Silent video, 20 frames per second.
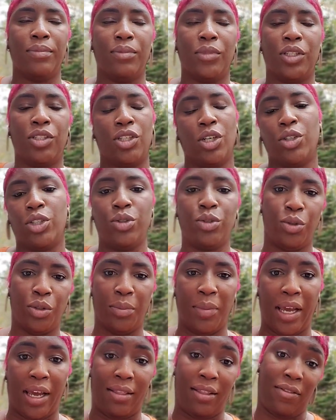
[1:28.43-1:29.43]
So you do the
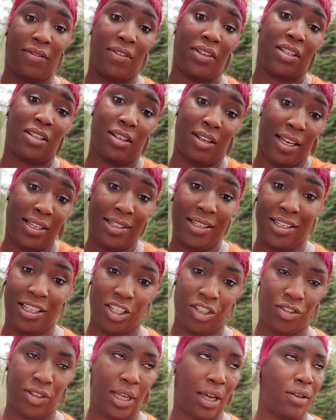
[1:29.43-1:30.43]
math. If it's less than
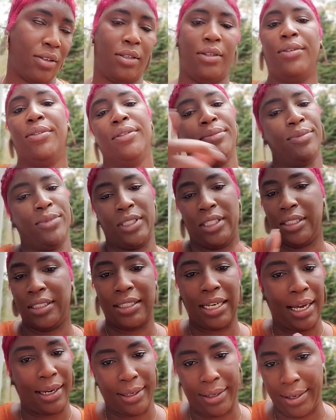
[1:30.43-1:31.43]
100,000, which is
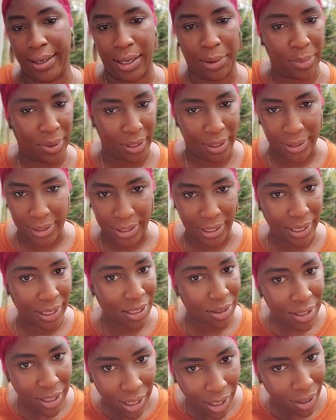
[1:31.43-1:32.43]
not going to happen in
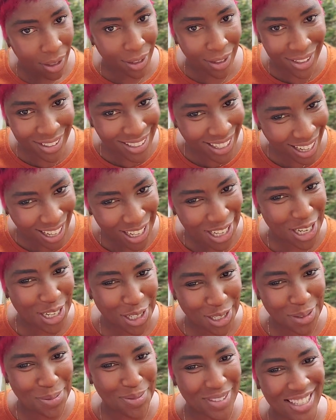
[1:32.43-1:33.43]
today's
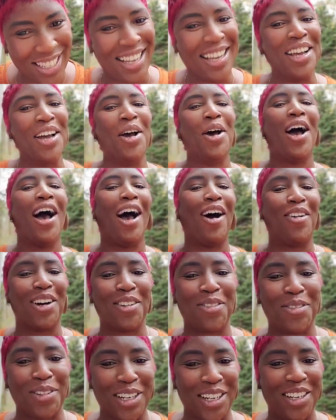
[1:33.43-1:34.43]
times.
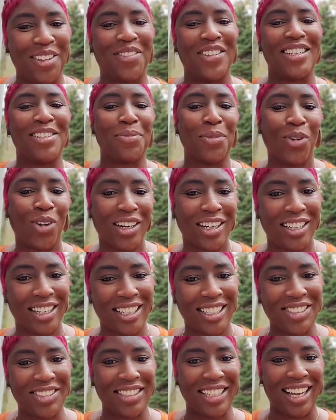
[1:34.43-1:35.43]
However, if it's more than
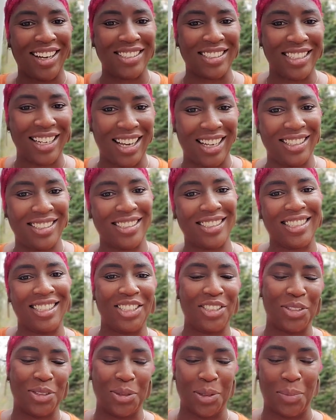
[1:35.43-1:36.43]
$100,000,
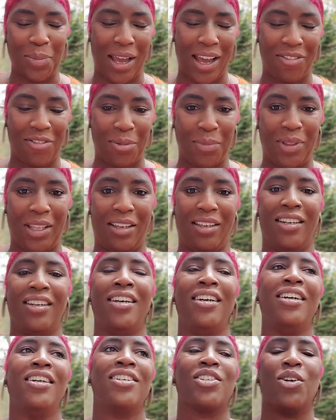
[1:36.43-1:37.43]
then you do the math from there.
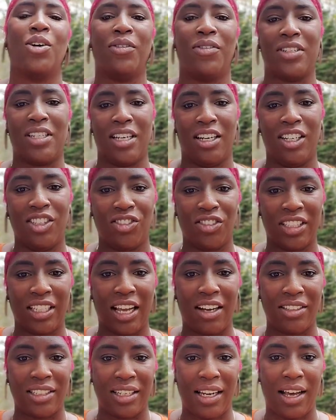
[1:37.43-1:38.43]
So if it's a
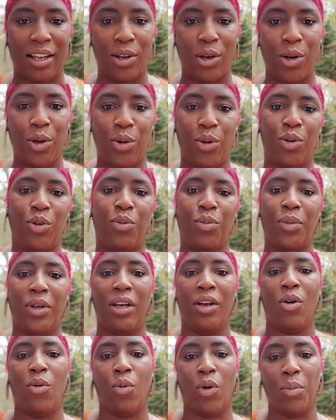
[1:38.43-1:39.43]
$100,000 home,
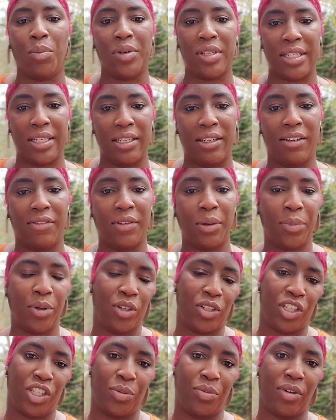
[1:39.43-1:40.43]
1% of the
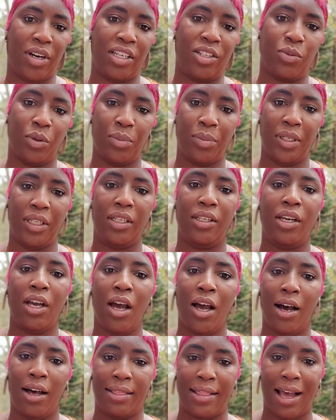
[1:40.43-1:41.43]
purchase price would be
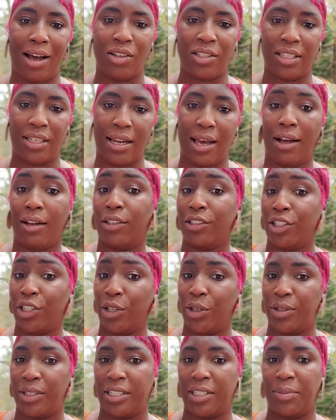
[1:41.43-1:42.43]
$1,000
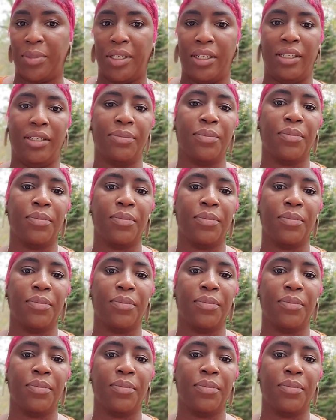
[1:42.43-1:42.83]
earnest money.